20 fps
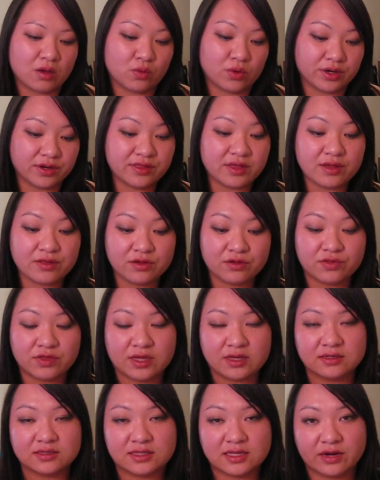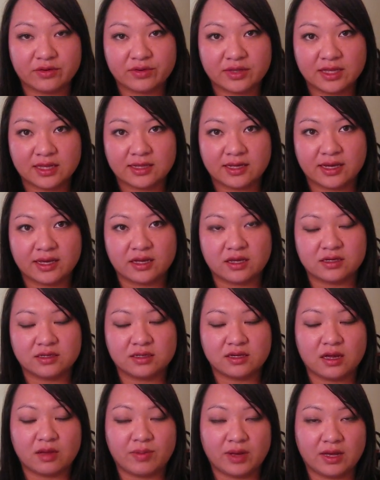one of the other things that I really like
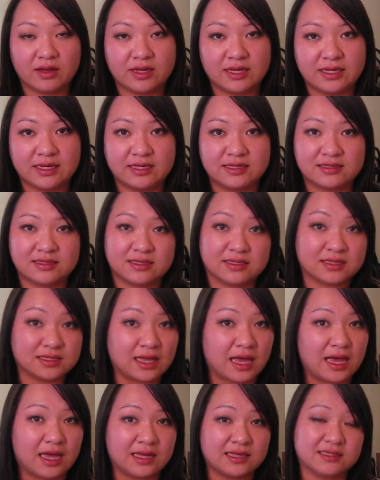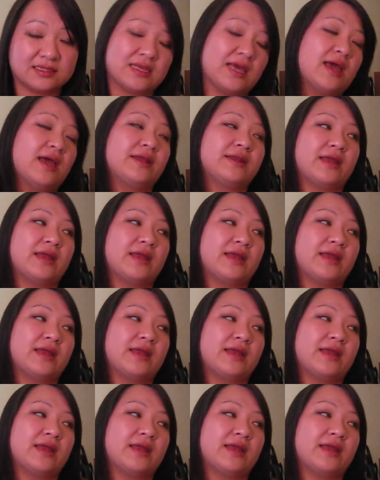about it is the size.